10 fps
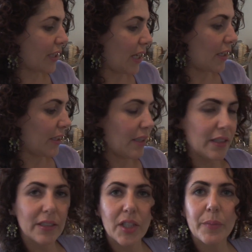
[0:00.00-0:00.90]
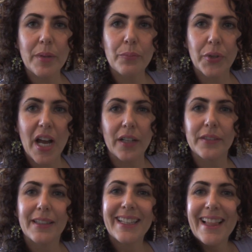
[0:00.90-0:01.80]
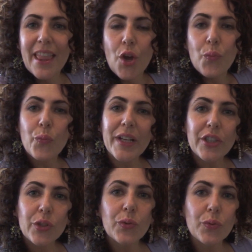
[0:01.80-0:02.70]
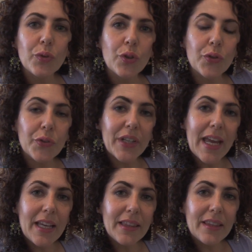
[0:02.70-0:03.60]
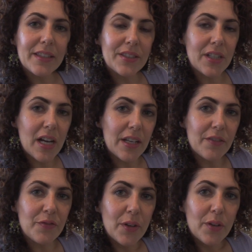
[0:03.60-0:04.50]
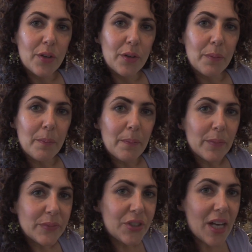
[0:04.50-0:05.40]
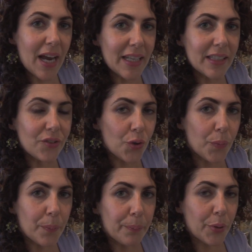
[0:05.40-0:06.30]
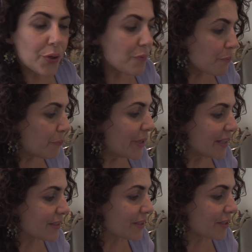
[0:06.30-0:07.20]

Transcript: to get it a little bit brown. When you create this kind of tiny little burnt bits